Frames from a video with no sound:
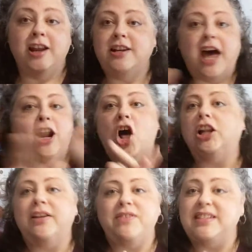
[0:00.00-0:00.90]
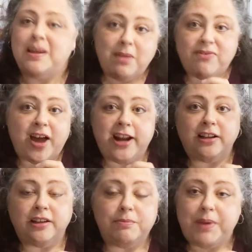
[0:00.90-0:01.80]
Not all of the
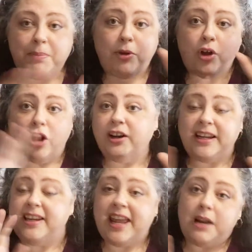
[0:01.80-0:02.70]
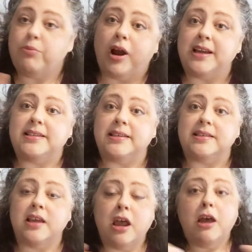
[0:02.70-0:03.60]
semi-final people are getting
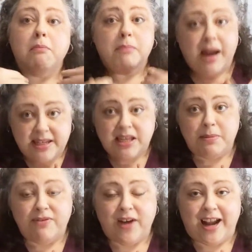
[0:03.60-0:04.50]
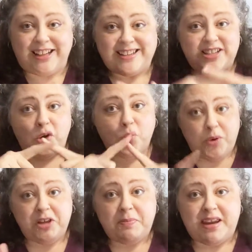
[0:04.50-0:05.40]
prizes. My semi-finalist
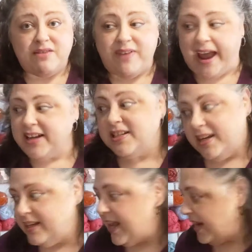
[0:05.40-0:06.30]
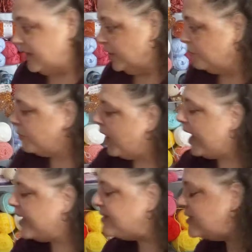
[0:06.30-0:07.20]
will be, in fact, getting a little
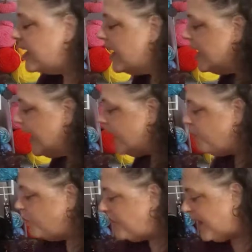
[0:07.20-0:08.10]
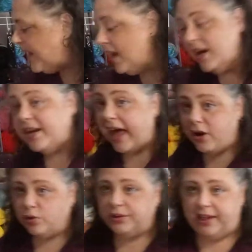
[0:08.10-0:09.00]
prize. It will be not
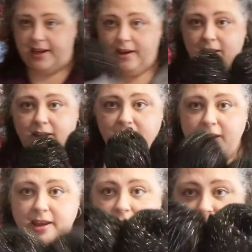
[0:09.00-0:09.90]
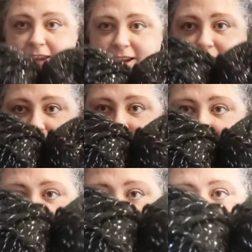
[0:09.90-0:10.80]
only these